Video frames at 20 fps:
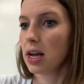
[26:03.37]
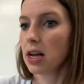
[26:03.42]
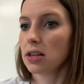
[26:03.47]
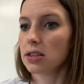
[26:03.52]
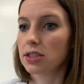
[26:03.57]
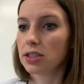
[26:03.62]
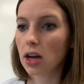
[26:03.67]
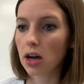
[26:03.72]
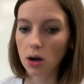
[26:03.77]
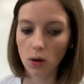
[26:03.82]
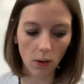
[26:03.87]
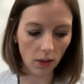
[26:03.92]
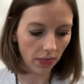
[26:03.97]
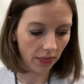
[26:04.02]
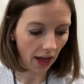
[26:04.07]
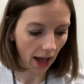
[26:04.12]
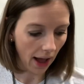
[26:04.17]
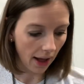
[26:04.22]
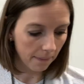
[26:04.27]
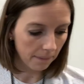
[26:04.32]
So
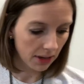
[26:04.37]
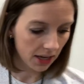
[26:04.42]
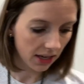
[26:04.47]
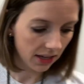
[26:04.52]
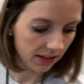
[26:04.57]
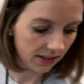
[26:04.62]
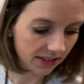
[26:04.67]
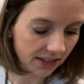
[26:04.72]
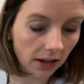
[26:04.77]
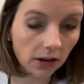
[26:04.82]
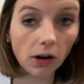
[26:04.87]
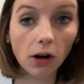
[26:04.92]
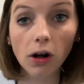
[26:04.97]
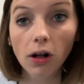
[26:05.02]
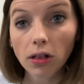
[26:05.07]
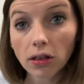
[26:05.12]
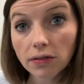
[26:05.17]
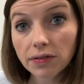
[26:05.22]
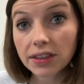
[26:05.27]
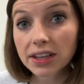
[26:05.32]
that means that
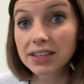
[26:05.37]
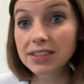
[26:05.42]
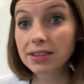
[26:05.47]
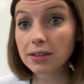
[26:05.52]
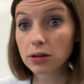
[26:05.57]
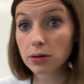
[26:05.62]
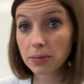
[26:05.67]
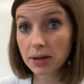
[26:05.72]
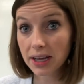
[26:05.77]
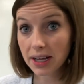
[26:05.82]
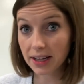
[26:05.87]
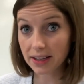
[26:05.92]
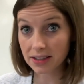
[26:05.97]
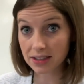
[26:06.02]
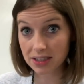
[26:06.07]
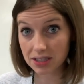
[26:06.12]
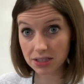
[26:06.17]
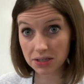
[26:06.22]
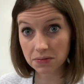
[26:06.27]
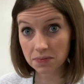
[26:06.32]
all of these little
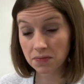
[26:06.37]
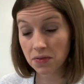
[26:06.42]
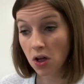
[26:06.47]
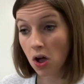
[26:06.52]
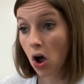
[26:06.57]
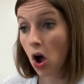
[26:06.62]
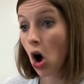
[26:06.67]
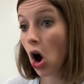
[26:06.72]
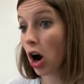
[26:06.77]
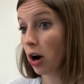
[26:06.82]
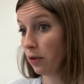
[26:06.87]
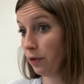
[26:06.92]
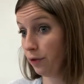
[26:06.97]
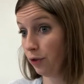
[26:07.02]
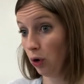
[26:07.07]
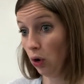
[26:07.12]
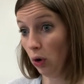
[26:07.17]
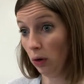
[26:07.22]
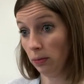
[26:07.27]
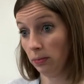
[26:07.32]
bins are
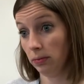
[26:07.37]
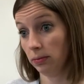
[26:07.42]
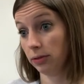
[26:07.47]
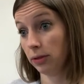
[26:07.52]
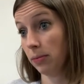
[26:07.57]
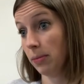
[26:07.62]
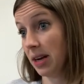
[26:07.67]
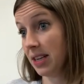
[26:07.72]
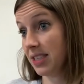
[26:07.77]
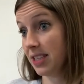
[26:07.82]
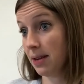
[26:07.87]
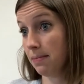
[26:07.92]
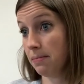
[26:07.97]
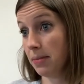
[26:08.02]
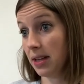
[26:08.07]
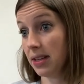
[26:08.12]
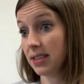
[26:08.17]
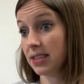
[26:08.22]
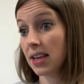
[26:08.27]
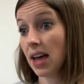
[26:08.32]
full for my stem
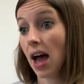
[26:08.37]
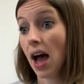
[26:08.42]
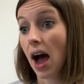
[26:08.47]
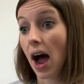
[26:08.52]
bins.